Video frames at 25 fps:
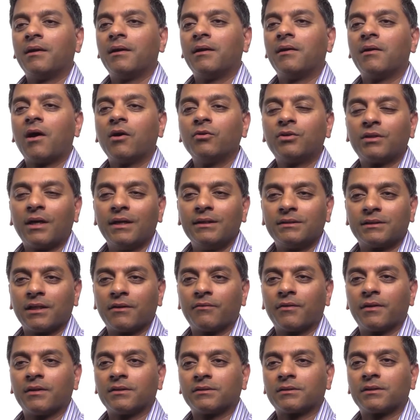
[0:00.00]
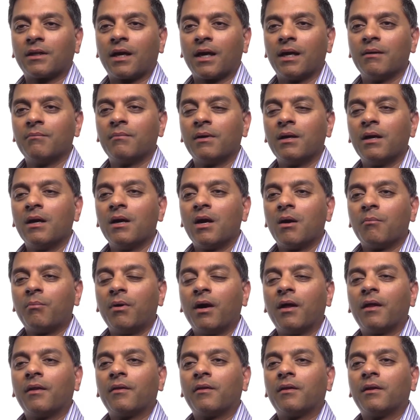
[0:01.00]
No day's ever the same.
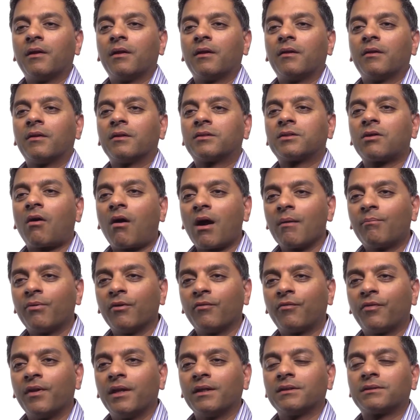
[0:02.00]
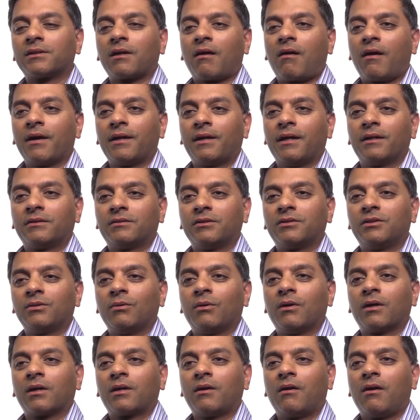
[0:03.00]
But the type of things that I get to
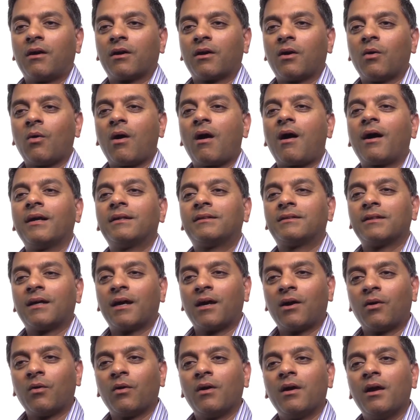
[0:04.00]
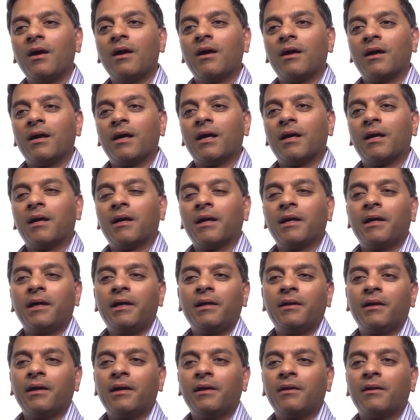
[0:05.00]
do at Ocado, I doubt
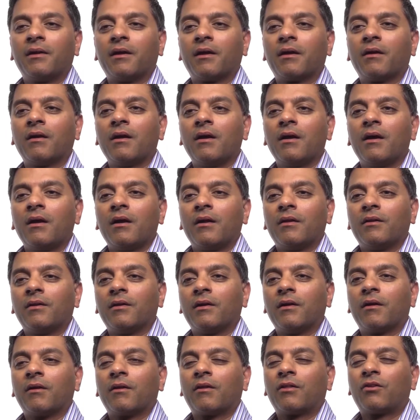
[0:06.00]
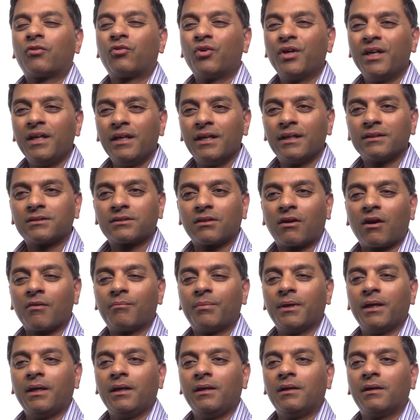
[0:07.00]
in the 3 years that
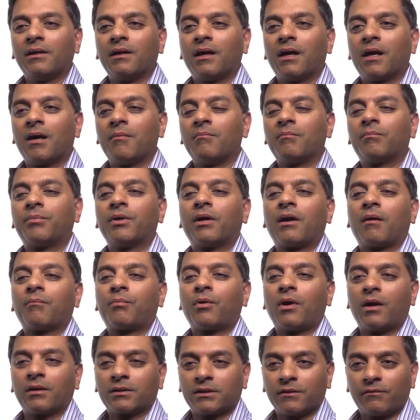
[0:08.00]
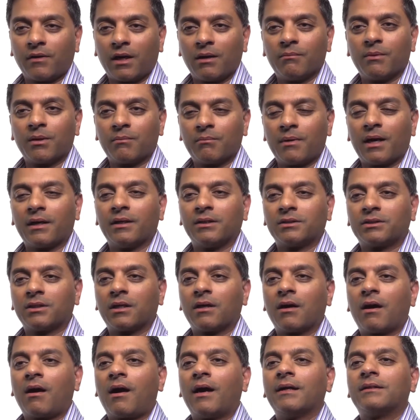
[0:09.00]
I've been product development
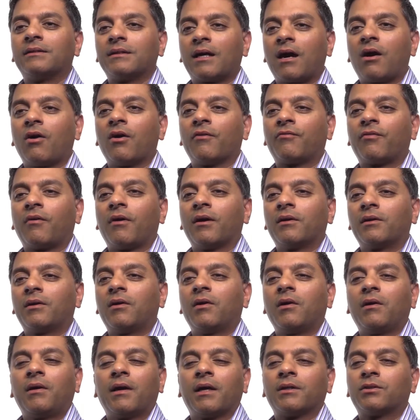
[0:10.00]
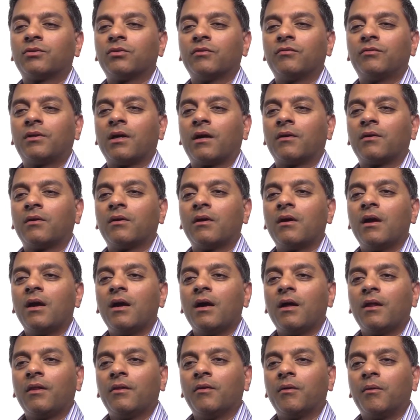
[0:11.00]
manager, I doubt if I'd get to have done
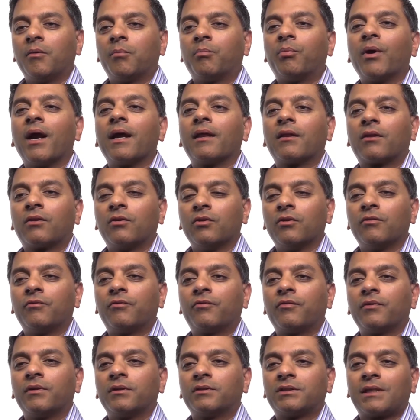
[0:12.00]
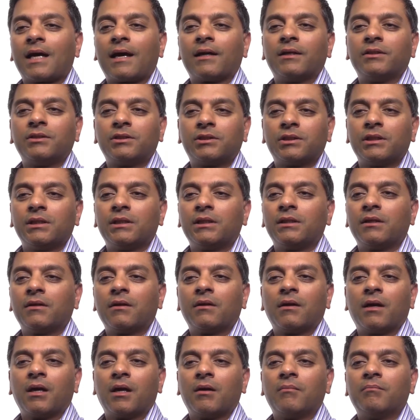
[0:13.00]
the breadth of
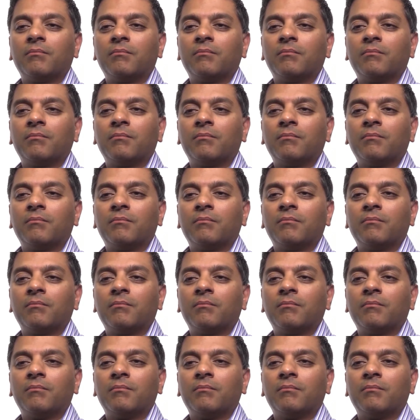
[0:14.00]
challenging